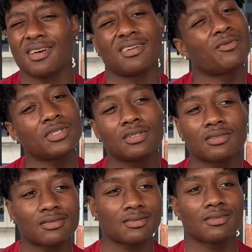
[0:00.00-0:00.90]
which
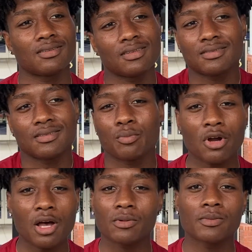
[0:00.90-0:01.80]
is a
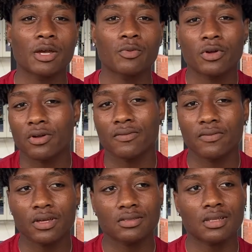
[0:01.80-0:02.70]
problem that we're going to
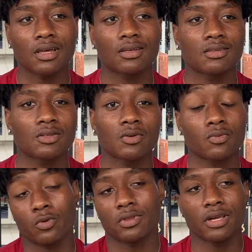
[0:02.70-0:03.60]
fix, like,
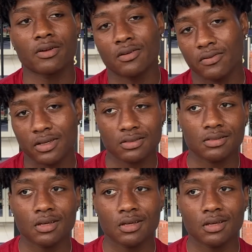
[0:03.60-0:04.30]
where they're going to fix.